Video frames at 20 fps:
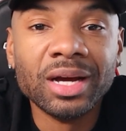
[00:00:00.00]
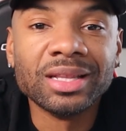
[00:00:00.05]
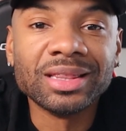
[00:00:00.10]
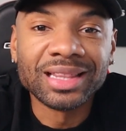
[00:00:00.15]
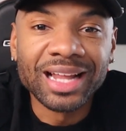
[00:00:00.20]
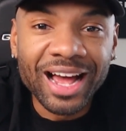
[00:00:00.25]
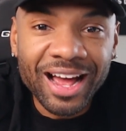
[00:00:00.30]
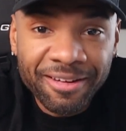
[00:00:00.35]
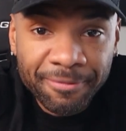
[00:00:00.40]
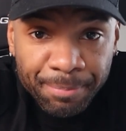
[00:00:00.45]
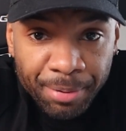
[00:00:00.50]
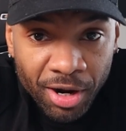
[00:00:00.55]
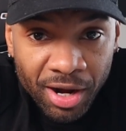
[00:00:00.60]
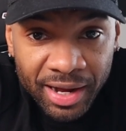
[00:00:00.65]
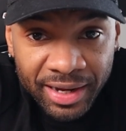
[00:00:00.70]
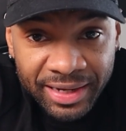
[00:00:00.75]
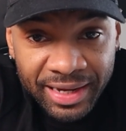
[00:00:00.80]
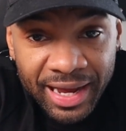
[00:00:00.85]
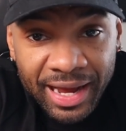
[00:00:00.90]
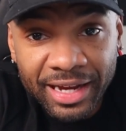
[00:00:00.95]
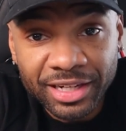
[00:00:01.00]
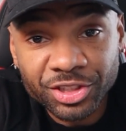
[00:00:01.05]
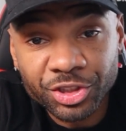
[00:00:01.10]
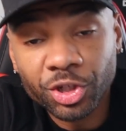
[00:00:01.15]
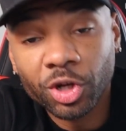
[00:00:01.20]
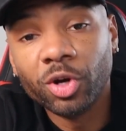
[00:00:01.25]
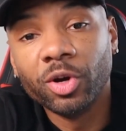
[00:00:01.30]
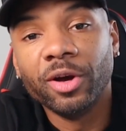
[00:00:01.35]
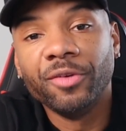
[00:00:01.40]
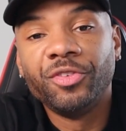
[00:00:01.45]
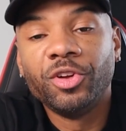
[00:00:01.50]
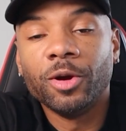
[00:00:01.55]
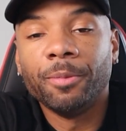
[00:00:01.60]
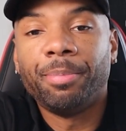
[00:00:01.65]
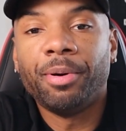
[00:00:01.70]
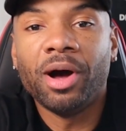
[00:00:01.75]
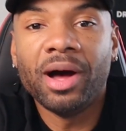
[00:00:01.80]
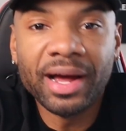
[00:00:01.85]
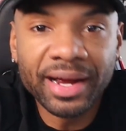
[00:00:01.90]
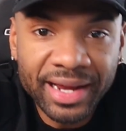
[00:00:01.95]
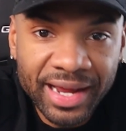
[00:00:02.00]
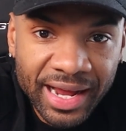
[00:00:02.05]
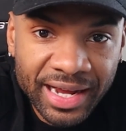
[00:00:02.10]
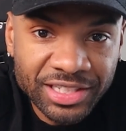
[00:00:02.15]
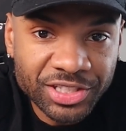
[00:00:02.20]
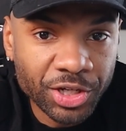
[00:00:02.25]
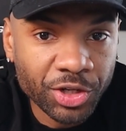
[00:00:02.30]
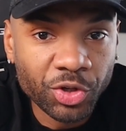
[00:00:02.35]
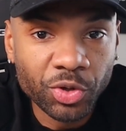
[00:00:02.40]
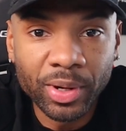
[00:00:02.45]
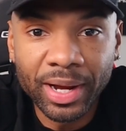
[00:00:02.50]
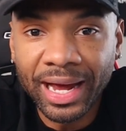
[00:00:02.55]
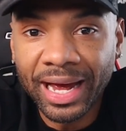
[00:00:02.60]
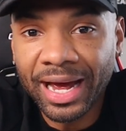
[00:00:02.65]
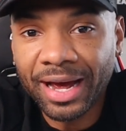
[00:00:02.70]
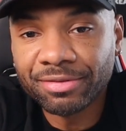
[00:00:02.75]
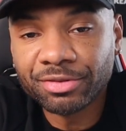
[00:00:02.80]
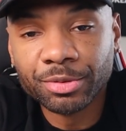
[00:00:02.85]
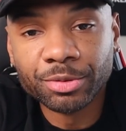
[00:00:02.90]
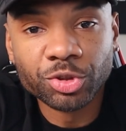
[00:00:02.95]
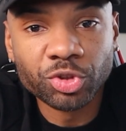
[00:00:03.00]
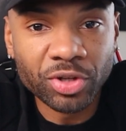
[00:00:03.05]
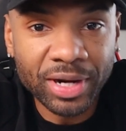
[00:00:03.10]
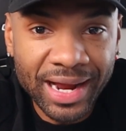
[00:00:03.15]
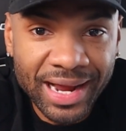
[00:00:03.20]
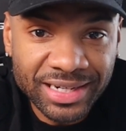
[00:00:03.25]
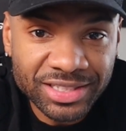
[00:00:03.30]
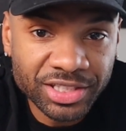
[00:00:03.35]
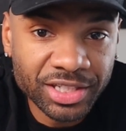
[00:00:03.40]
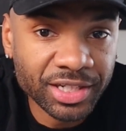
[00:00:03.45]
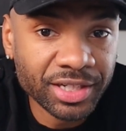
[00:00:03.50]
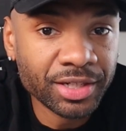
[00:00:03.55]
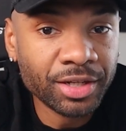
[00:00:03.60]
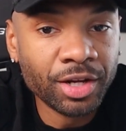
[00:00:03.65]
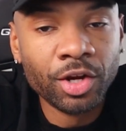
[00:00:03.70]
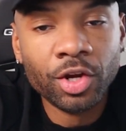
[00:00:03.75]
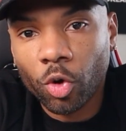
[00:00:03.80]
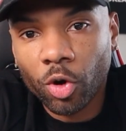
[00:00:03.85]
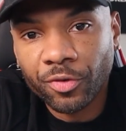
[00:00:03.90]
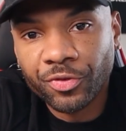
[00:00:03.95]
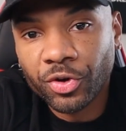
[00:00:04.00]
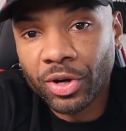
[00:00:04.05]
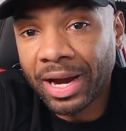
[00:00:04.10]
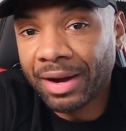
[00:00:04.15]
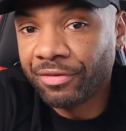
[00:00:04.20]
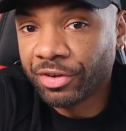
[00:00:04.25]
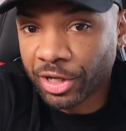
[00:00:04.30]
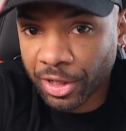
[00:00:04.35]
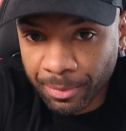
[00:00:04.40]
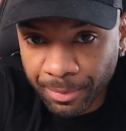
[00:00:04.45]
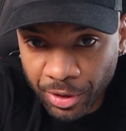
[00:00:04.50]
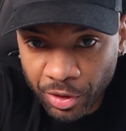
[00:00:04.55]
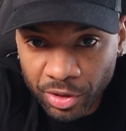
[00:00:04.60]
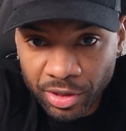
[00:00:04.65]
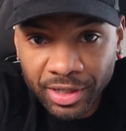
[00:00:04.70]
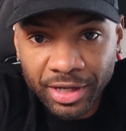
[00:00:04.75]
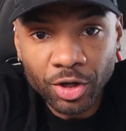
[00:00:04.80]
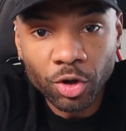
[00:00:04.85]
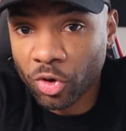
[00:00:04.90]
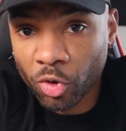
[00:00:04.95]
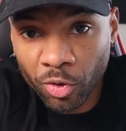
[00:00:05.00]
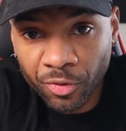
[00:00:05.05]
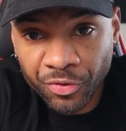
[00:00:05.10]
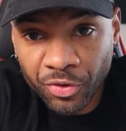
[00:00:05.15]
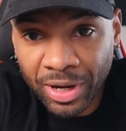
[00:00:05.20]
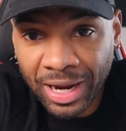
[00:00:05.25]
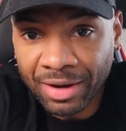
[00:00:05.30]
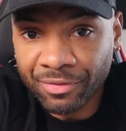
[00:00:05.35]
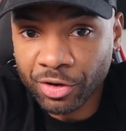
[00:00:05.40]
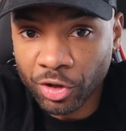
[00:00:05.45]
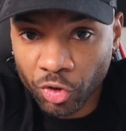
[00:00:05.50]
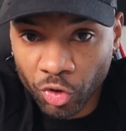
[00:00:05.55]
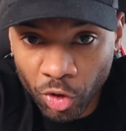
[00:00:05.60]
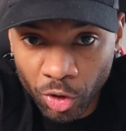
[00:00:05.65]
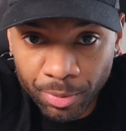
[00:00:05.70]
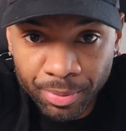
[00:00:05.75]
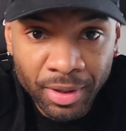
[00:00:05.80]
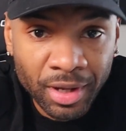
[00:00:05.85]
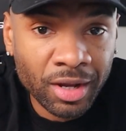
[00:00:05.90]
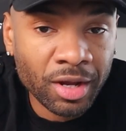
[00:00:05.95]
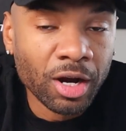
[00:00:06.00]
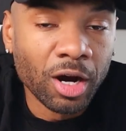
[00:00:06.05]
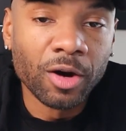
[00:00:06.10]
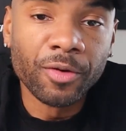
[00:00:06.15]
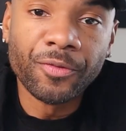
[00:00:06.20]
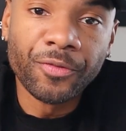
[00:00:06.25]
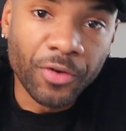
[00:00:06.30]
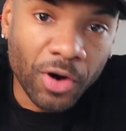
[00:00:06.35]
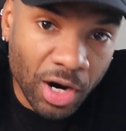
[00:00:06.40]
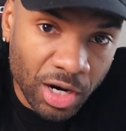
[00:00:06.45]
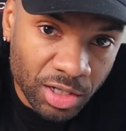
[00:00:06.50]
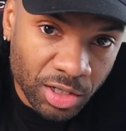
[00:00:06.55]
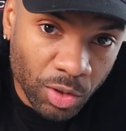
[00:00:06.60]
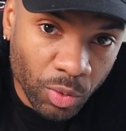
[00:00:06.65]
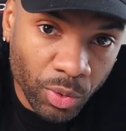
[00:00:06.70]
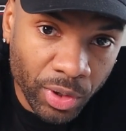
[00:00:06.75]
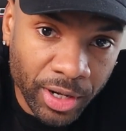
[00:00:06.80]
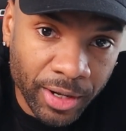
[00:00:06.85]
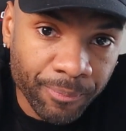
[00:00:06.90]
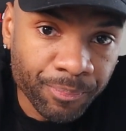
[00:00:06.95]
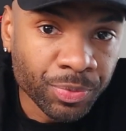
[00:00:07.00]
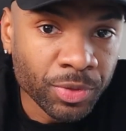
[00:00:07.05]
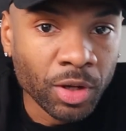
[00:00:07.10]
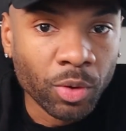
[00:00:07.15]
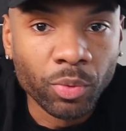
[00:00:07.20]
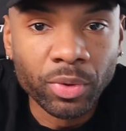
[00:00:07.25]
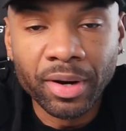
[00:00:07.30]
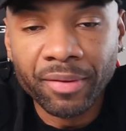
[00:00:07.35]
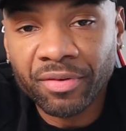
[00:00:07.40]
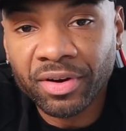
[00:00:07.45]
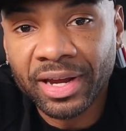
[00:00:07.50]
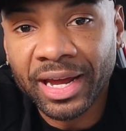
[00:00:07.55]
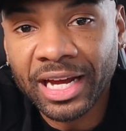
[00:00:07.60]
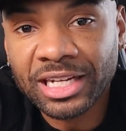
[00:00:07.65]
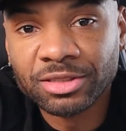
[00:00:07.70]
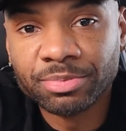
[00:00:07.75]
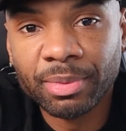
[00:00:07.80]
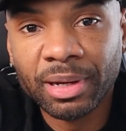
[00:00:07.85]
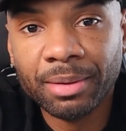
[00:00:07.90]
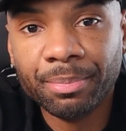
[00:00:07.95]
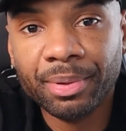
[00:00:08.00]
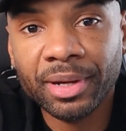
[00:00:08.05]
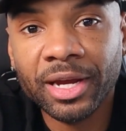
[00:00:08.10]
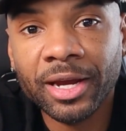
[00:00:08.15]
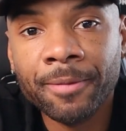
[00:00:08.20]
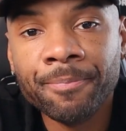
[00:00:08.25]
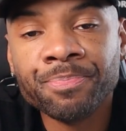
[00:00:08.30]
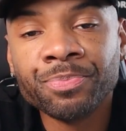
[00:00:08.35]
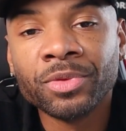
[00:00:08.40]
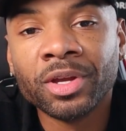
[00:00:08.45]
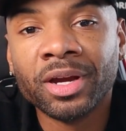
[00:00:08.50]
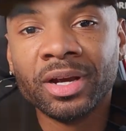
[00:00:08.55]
live podcast. So if you're podcasting, you have some traction, or if you have a community, or if you have a group, a following, whatever the case may be,